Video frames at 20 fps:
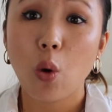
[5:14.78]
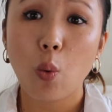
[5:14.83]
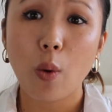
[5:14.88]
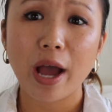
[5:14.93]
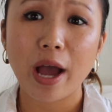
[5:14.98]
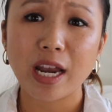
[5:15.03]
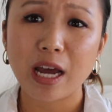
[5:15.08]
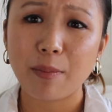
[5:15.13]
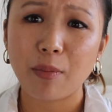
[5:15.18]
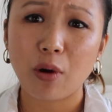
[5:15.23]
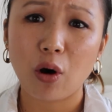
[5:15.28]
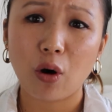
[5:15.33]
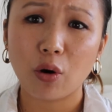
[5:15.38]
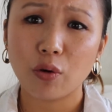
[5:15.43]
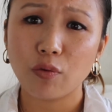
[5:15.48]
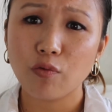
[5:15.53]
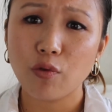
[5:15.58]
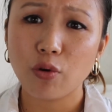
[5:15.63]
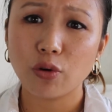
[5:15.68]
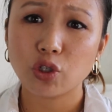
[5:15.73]
when I'm
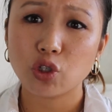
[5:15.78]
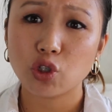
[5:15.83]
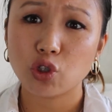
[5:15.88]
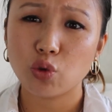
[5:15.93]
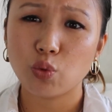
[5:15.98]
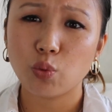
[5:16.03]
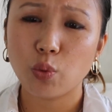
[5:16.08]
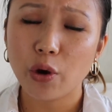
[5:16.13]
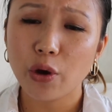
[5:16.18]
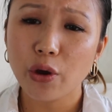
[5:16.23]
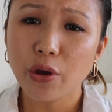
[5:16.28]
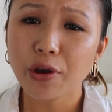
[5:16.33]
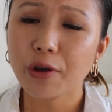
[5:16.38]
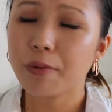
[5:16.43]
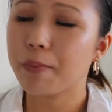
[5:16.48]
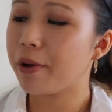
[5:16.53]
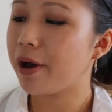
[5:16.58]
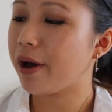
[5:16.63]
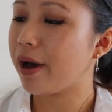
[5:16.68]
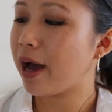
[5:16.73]
en route to
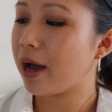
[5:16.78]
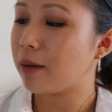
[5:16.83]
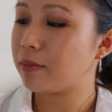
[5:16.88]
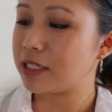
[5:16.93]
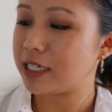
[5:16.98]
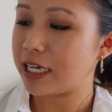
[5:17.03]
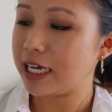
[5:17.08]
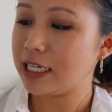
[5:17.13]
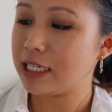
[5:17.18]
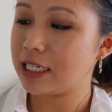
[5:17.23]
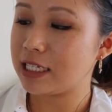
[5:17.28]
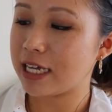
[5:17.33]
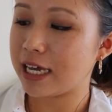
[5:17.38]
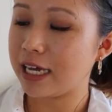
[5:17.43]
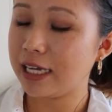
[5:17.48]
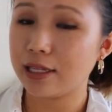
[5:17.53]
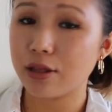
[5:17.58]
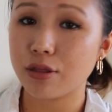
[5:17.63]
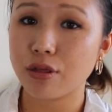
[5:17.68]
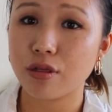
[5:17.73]
work, but day to
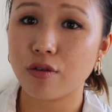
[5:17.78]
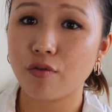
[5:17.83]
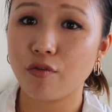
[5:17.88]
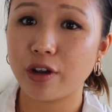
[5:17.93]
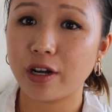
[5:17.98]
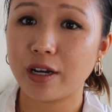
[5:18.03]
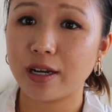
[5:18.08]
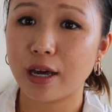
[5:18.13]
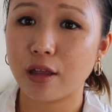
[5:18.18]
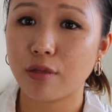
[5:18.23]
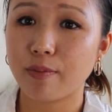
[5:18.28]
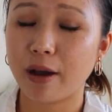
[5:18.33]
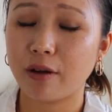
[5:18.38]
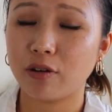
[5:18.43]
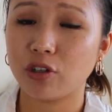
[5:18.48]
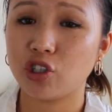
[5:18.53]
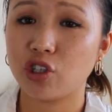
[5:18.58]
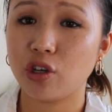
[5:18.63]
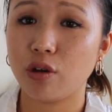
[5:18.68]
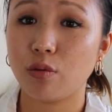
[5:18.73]
day this is a really nice
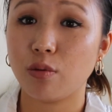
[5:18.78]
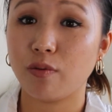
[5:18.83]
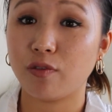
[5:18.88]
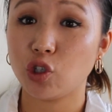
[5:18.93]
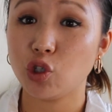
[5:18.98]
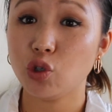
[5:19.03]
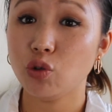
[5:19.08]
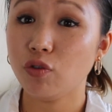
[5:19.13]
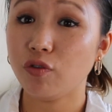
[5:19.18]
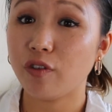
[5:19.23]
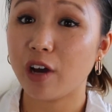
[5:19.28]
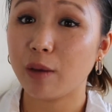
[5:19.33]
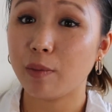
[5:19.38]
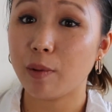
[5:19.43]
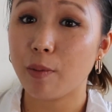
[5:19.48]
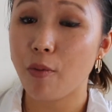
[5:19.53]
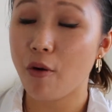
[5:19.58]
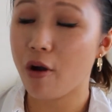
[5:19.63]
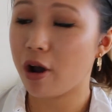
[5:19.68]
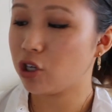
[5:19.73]
powder to use with a dual
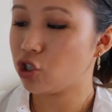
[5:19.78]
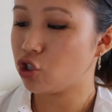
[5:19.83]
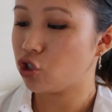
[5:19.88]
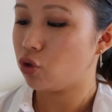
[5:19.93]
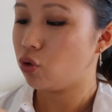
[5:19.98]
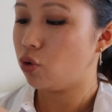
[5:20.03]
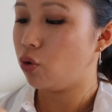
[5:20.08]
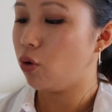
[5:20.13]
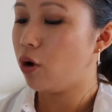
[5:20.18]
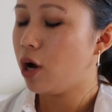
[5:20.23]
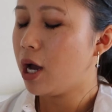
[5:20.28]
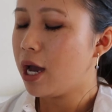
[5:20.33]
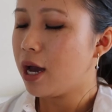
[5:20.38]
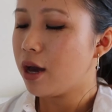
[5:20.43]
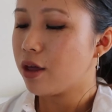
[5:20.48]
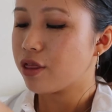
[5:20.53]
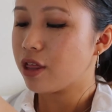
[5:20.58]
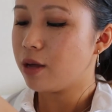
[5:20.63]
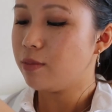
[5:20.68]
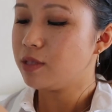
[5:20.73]
fiber brush, or
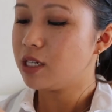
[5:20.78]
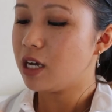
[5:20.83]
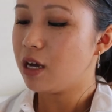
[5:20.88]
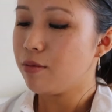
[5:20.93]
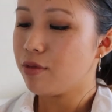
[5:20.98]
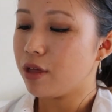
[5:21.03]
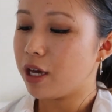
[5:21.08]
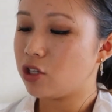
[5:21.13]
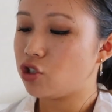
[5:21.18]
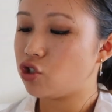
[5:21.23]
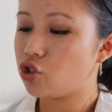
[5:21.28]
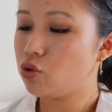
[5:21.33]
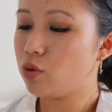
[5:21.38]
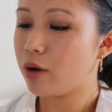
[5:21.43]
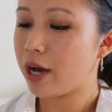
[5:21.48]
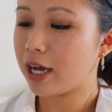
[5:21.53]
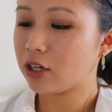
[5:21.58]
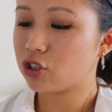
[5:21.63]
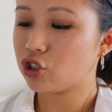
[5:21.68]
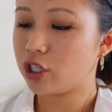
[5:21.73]
sometimes I
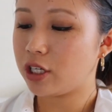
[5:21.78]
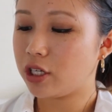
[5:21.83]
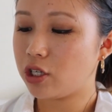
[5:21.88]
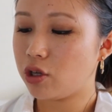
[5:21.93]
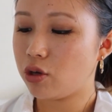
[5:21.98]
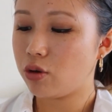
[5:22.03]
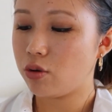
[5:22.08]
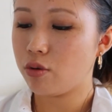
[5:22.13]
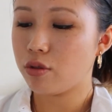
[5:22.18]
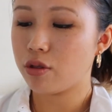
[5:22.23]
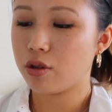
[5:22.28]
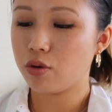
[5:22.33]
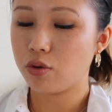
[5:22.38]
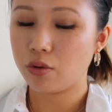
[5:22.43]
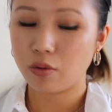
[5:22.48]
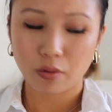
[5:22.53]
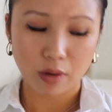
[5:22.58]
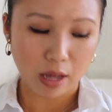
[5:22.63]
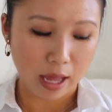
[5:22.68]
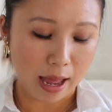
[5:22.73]
do actually use
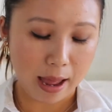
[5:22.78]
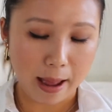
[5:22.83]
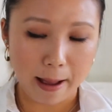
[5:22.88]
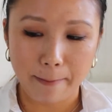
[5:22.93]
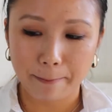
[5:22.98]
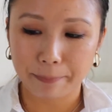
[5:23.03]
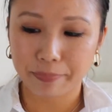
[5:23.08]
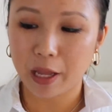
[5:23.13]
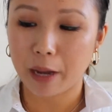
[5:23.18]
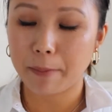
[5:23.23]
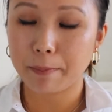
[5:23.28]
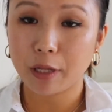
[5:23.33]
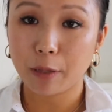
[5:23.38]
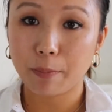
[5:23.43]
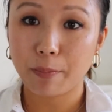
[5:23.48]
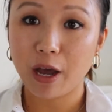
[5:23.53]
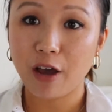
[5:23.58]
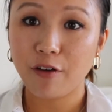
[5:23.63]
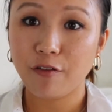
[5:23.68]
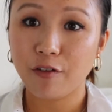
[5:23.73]
the
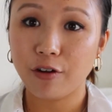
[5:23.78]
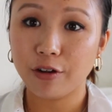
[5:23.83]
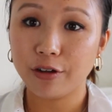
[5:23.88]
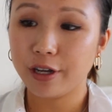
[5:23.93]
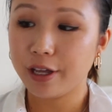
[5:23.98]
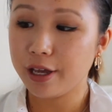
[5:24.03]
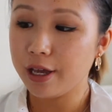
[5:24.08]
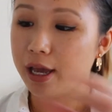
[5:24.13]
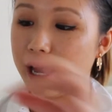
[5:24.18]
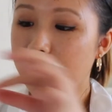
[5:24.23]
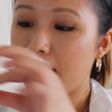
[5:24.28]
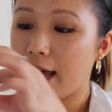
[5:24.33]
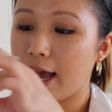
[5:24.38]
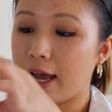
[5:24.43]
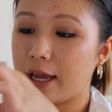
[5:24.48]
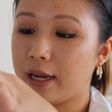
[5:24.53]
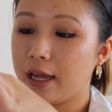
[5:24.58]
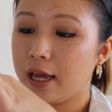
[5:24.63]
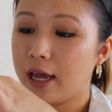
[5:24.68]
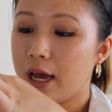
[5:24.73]
puff on there,
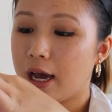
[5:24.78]
and